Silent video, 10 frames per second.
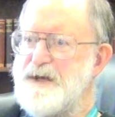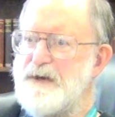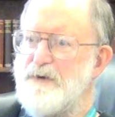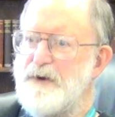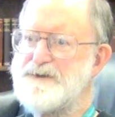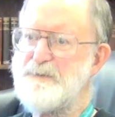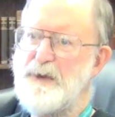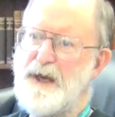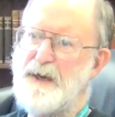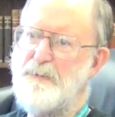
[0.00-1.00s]
then called
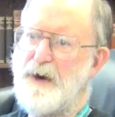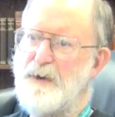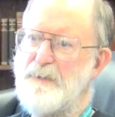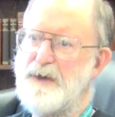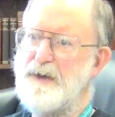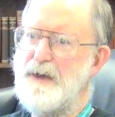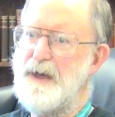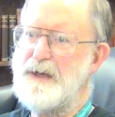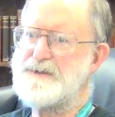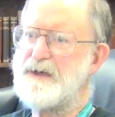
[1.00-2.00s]
Supply Department,
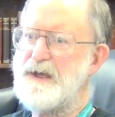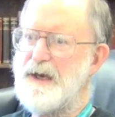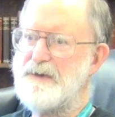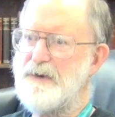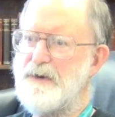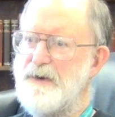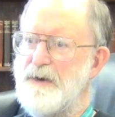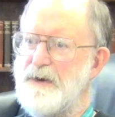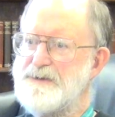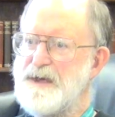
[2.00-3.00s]
as a collector,
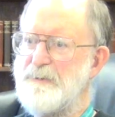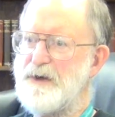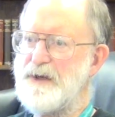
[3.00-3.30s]
summer